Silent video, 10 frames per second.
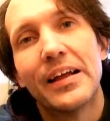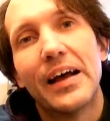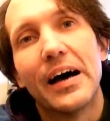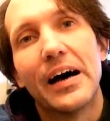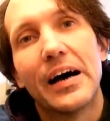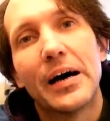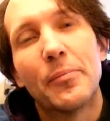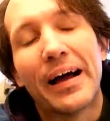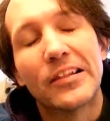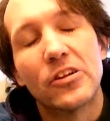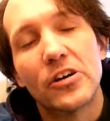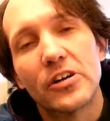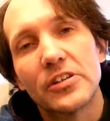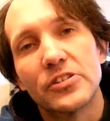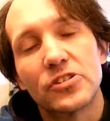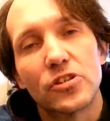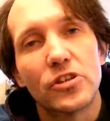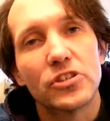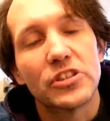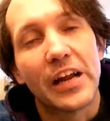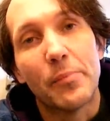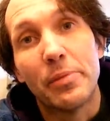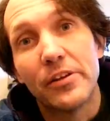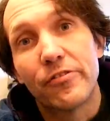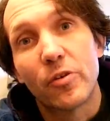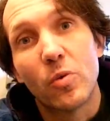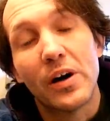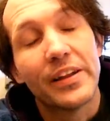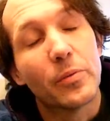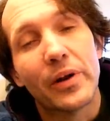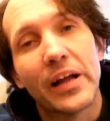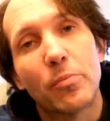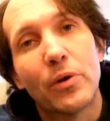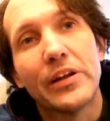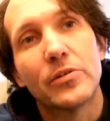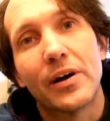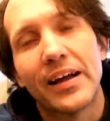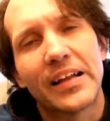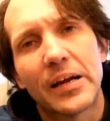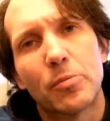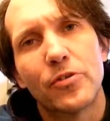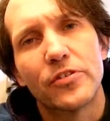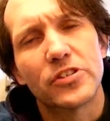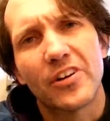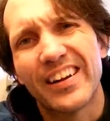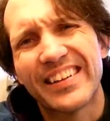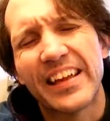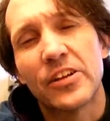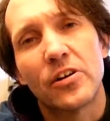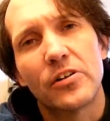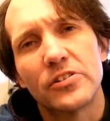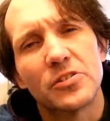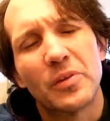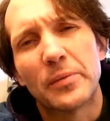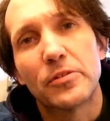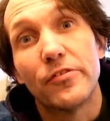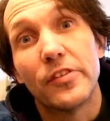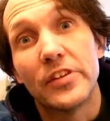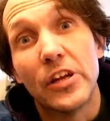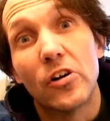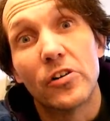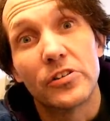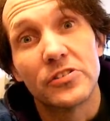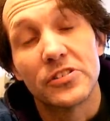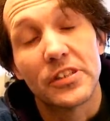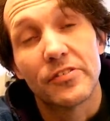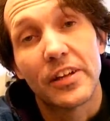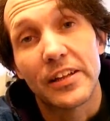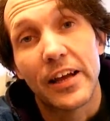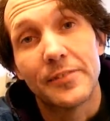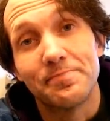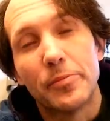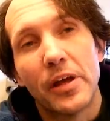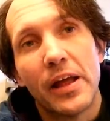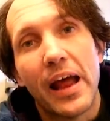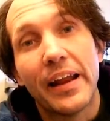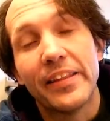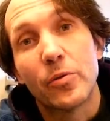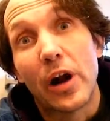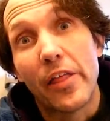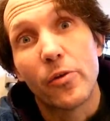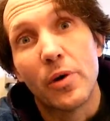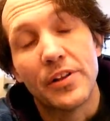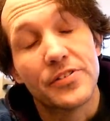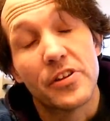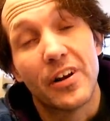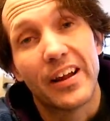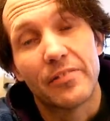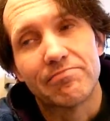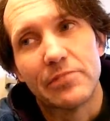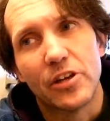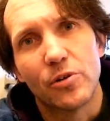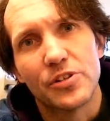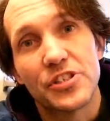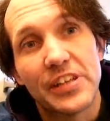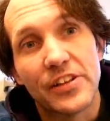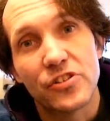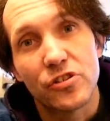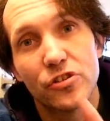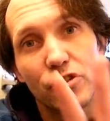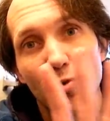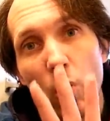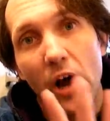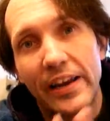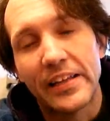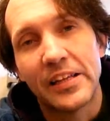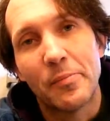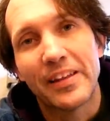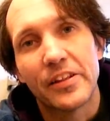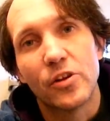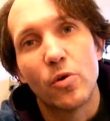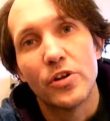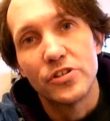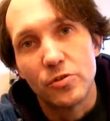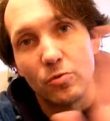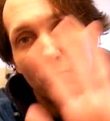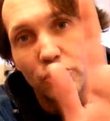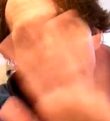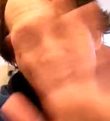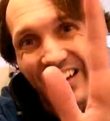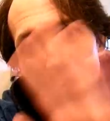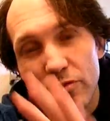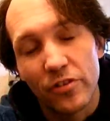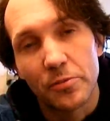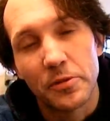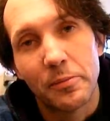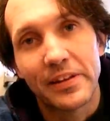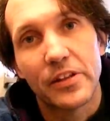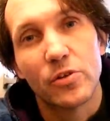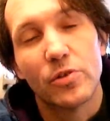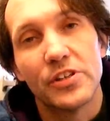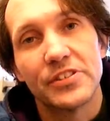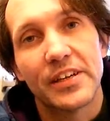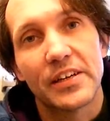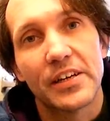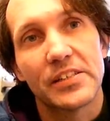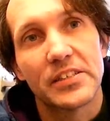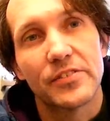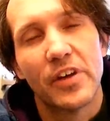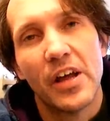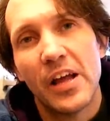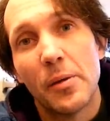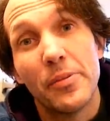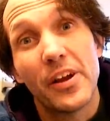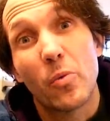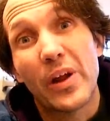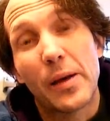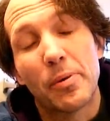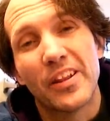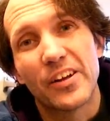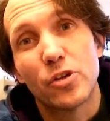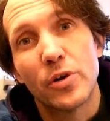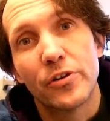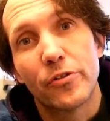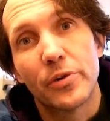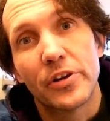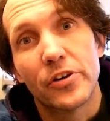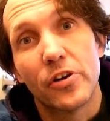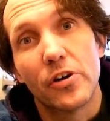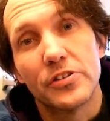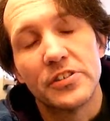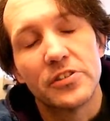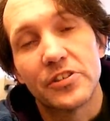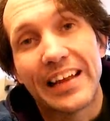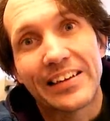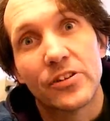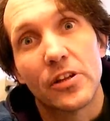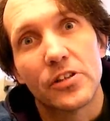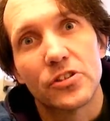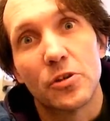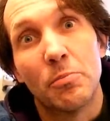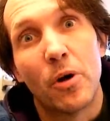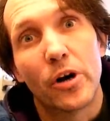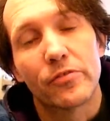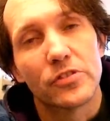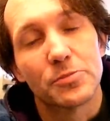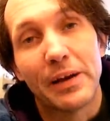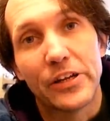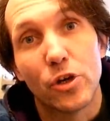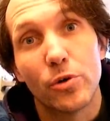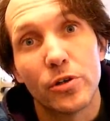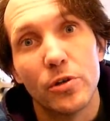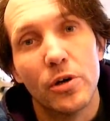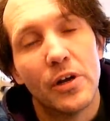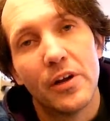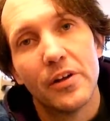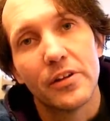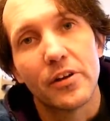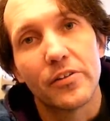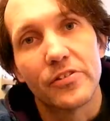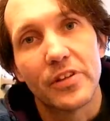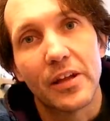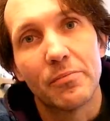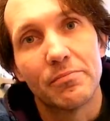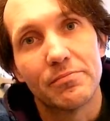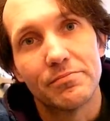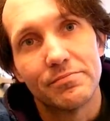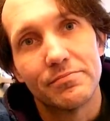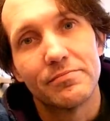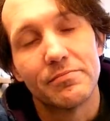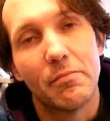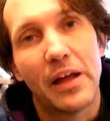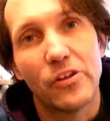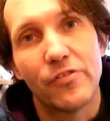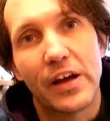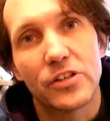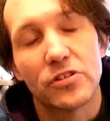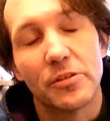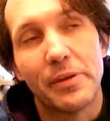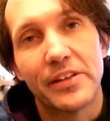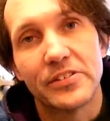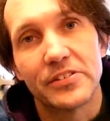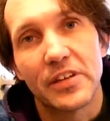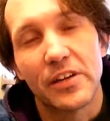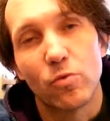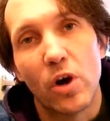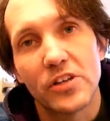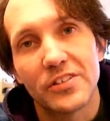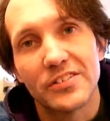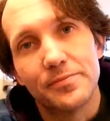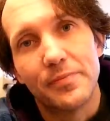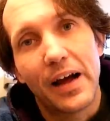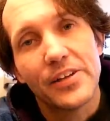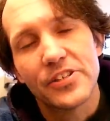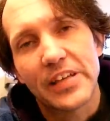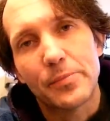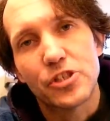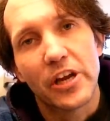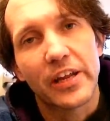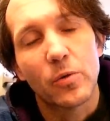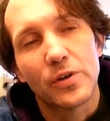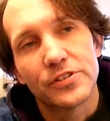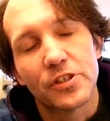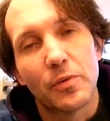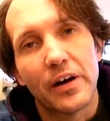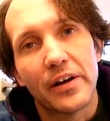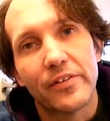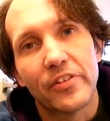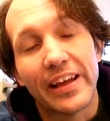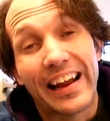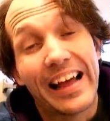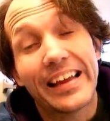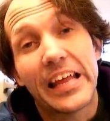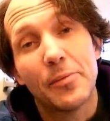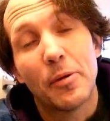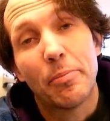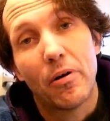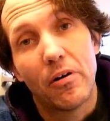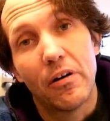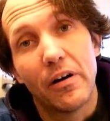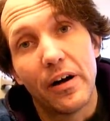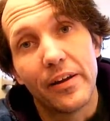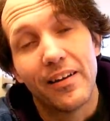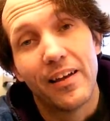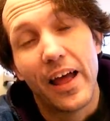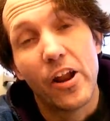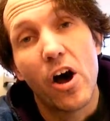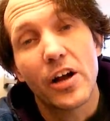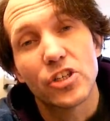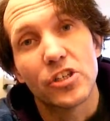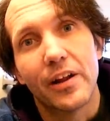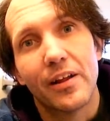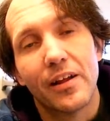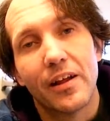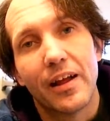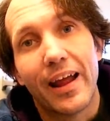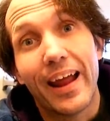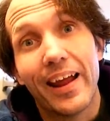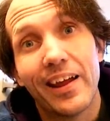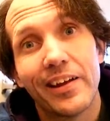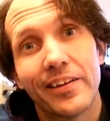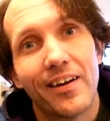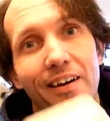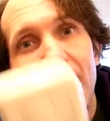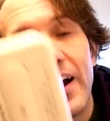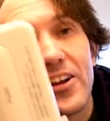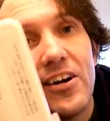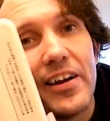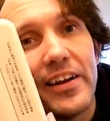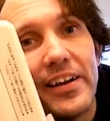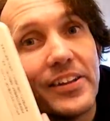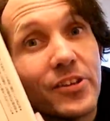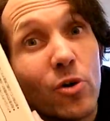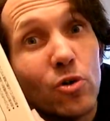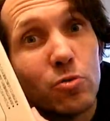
Um, I looked and searched and I bid for one. It went up way too high, like up over started at ten dollars and went up to fifty dollars and stuff like that. And then there were other ones. They're like you know sensors. You walk in, they make the noise. You put your hand over them, they make the noise and that kind of stuff. But they're way up on like two hundred, three hundred dollars. These are technological marvels by Toto. You know the same manufacturer that makes this kind of washlet. I just kept checking once in a while and everything, and I came upon an auction, and I got it. It's an old